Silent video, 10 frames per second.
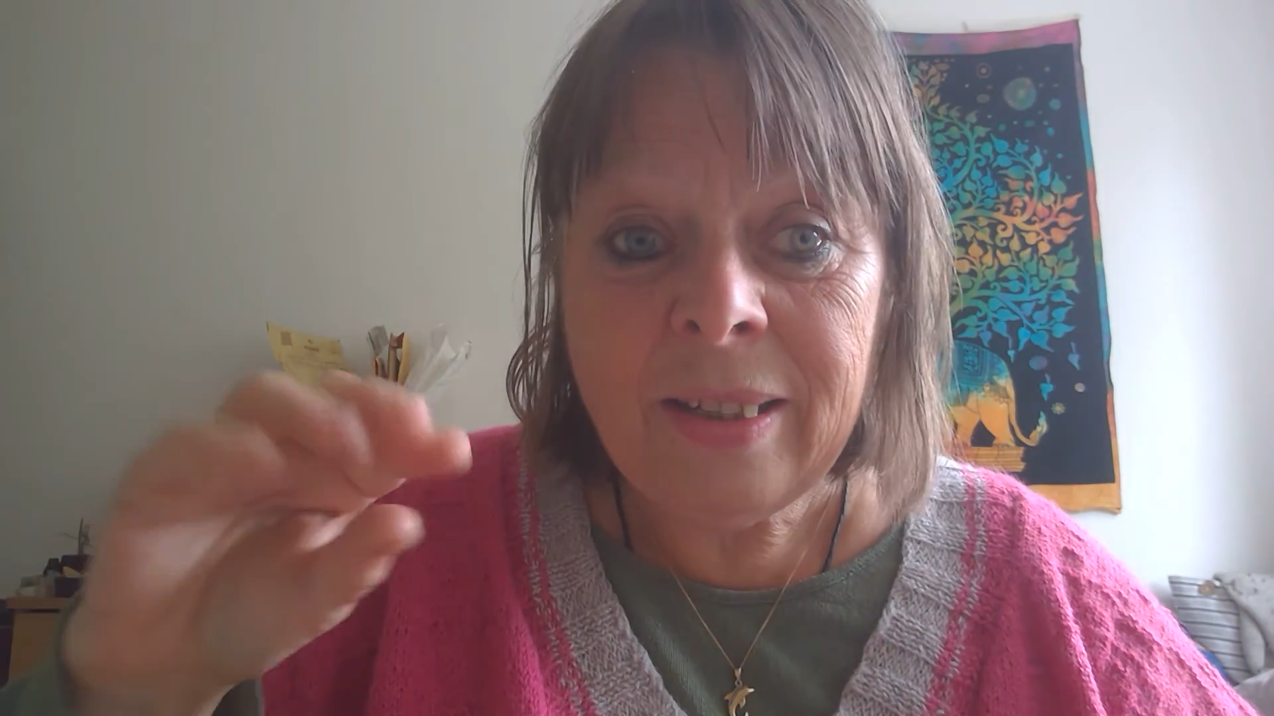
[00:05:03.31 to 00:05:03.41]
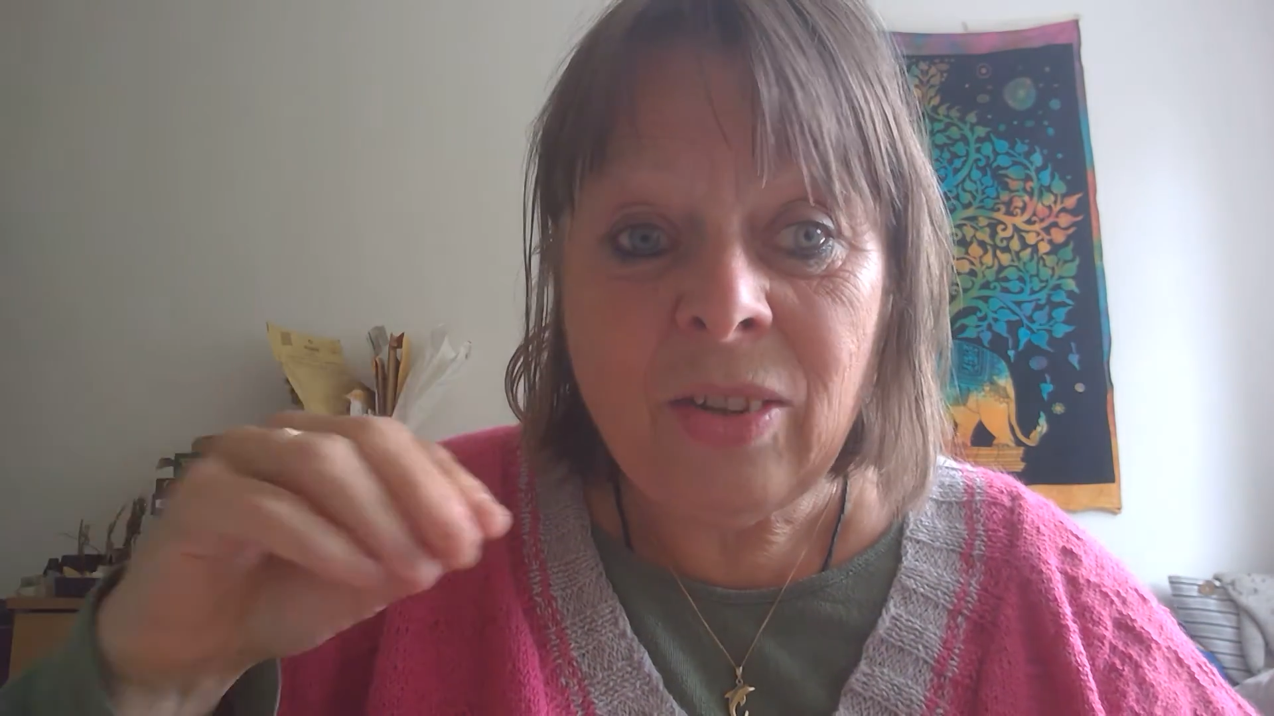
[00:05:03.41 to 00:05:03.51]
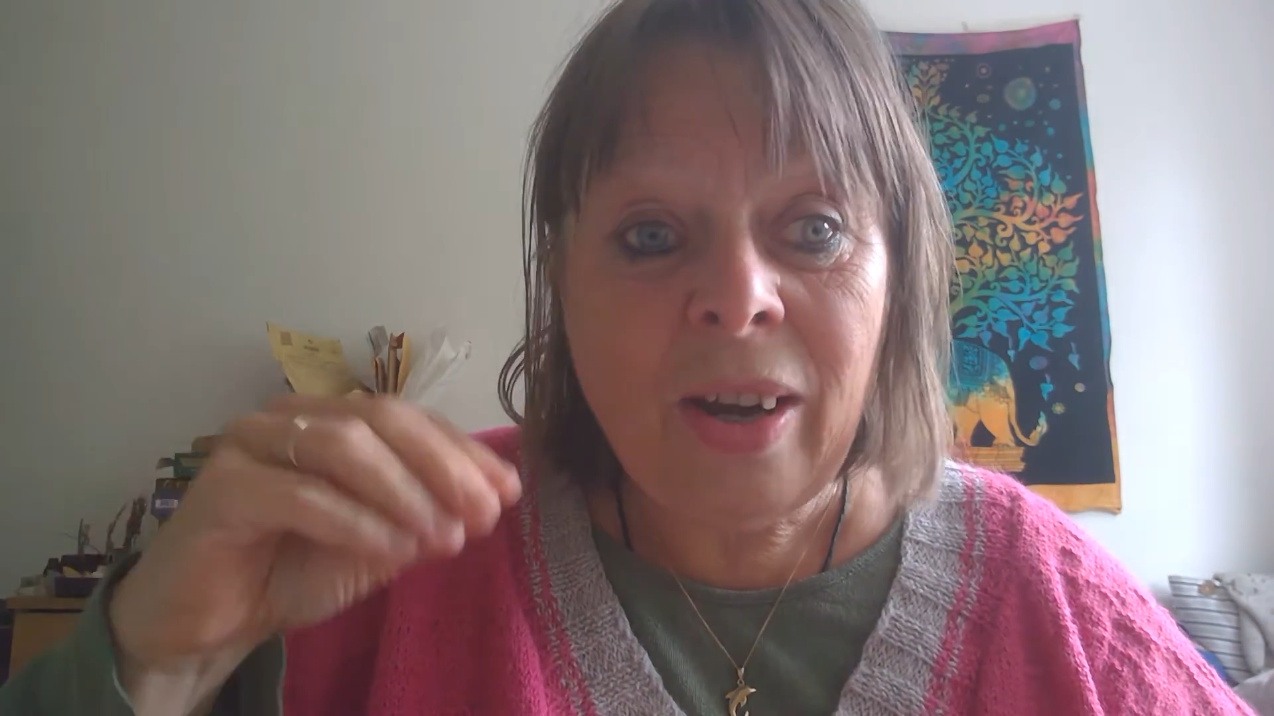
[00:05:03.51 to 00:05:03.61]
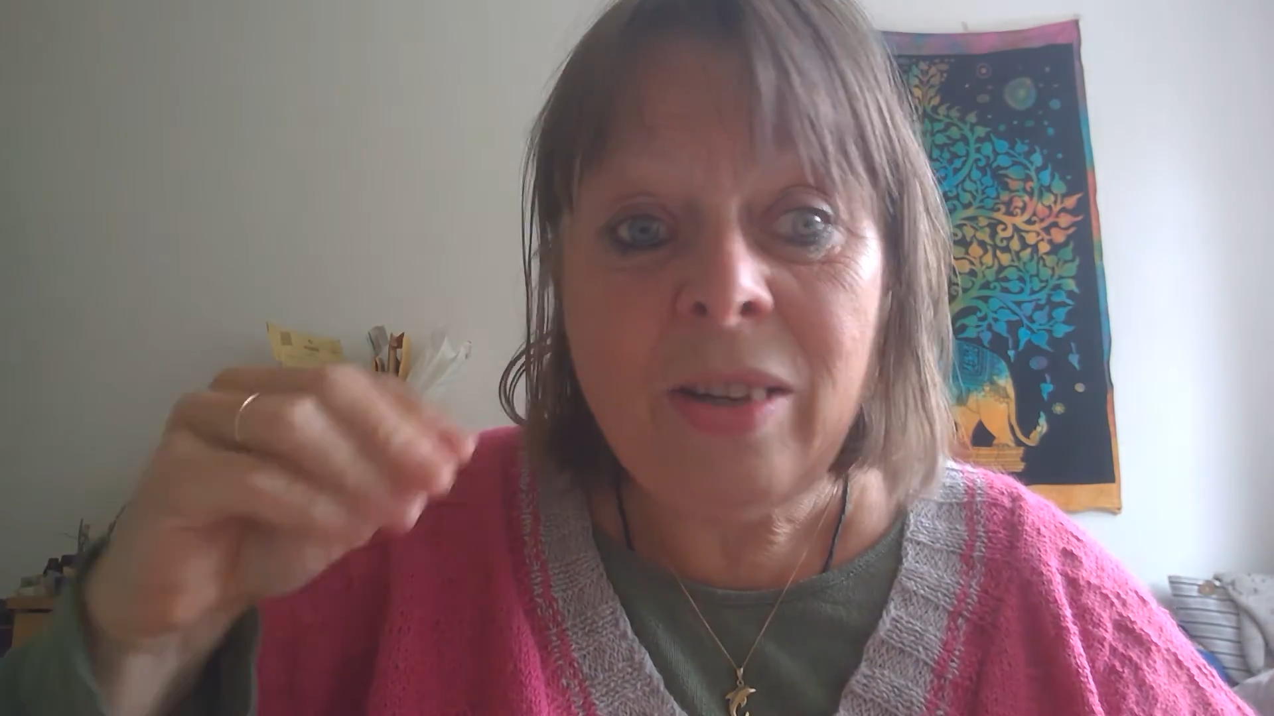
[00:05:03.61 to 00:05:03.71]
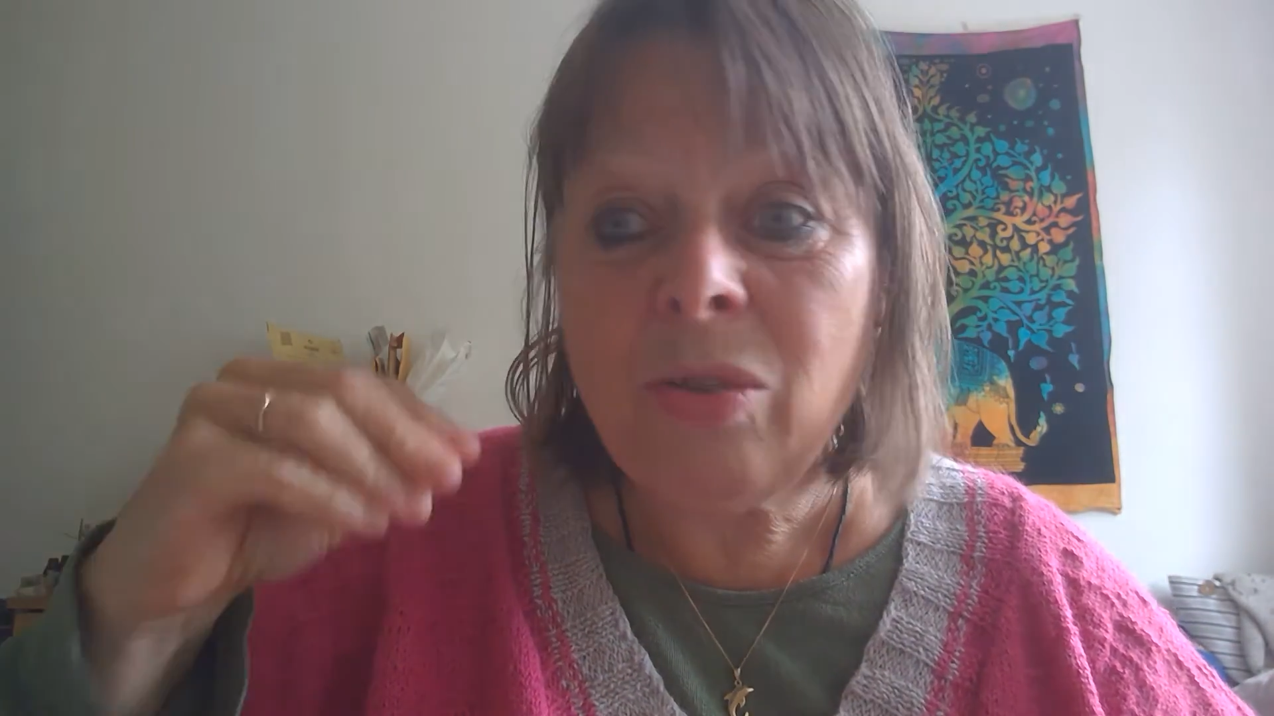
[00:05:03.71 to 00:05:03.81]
trying